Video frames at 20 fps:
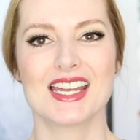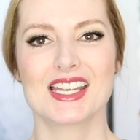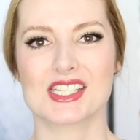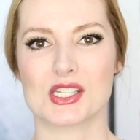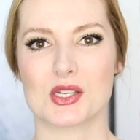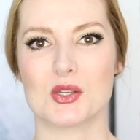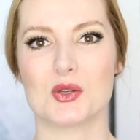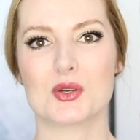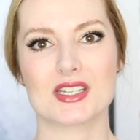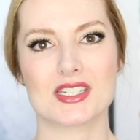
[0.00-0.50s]

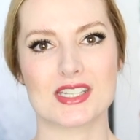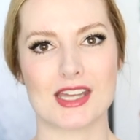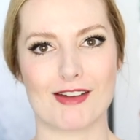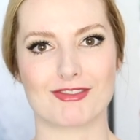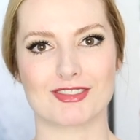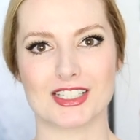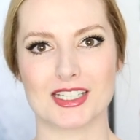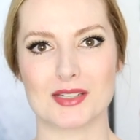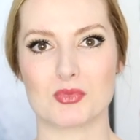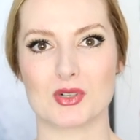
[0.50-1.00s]
So you can
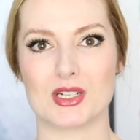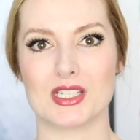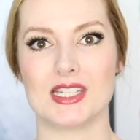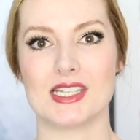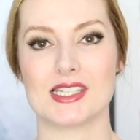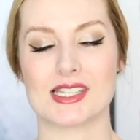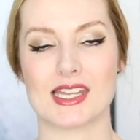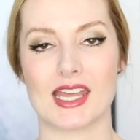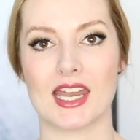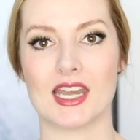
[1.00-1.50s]
definitely bring
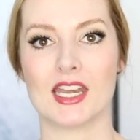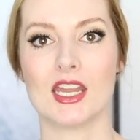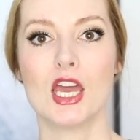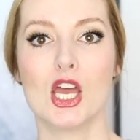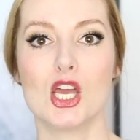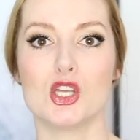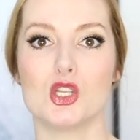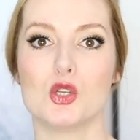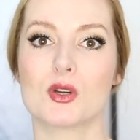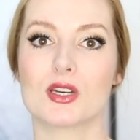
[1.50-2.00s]
these in.
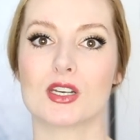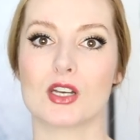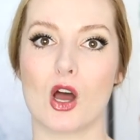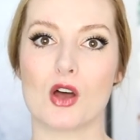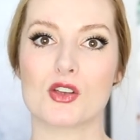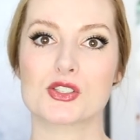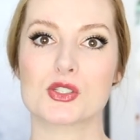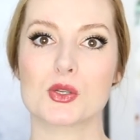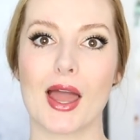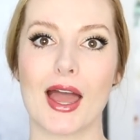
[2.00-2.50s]
You can
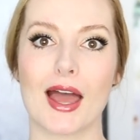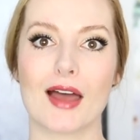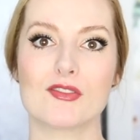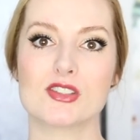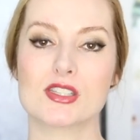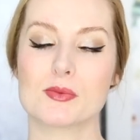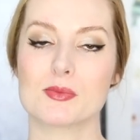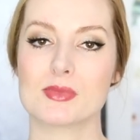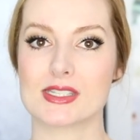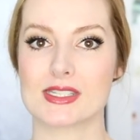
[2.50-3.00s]
also have
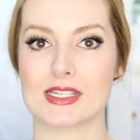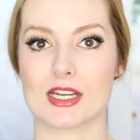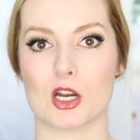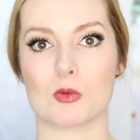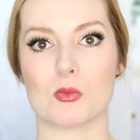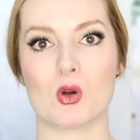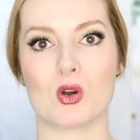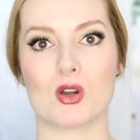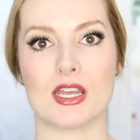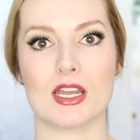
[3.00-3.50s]
some
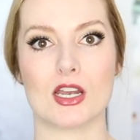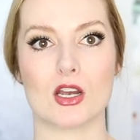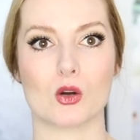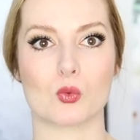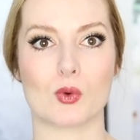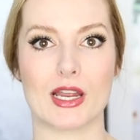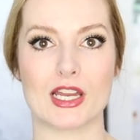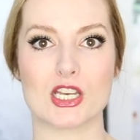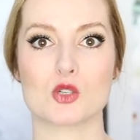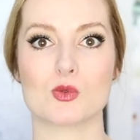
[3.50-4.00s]
ceremony
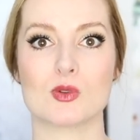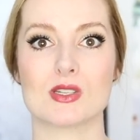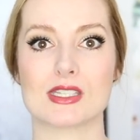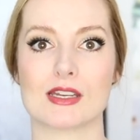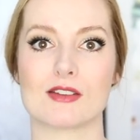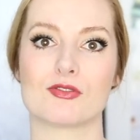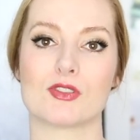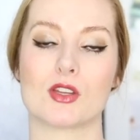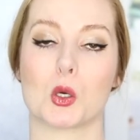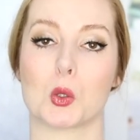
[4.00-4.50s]
arrangements
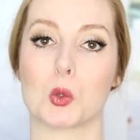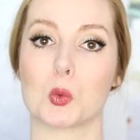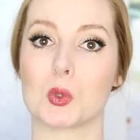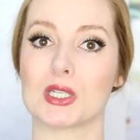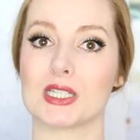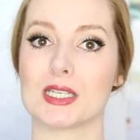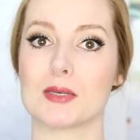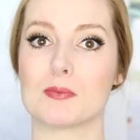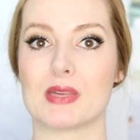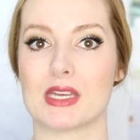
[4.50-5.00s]
if they're
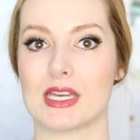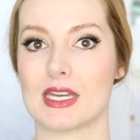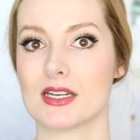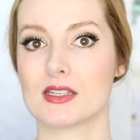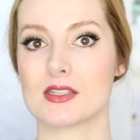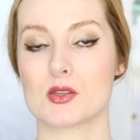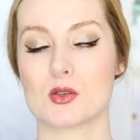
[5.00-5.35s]
really big.